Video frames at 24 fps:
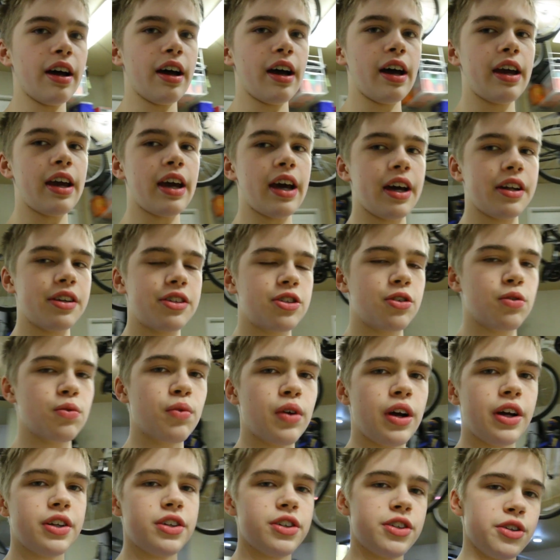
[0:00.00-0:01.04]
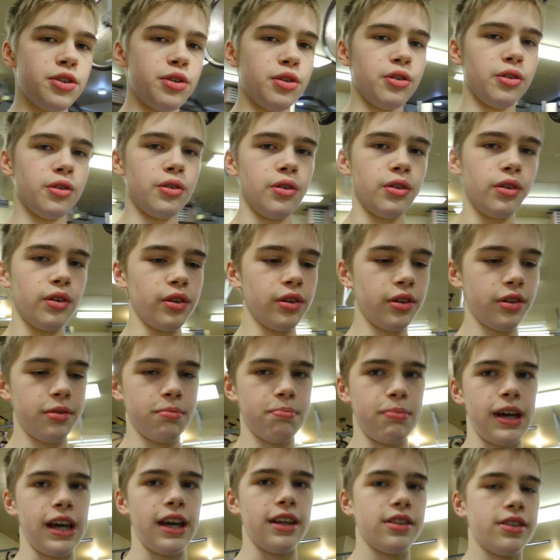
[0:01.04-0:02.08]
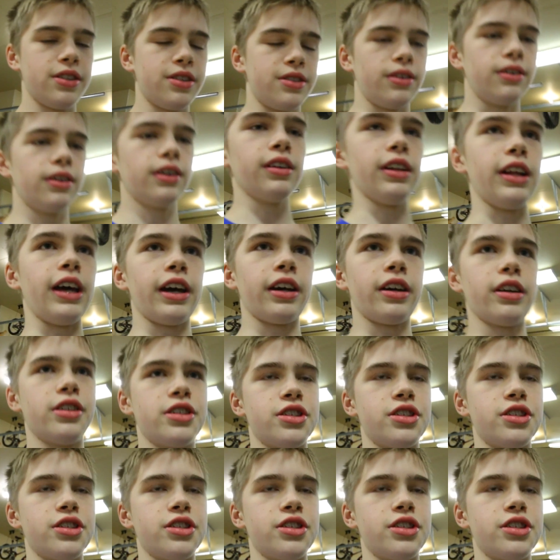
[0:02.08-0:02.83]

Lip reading: I had to run to paint store like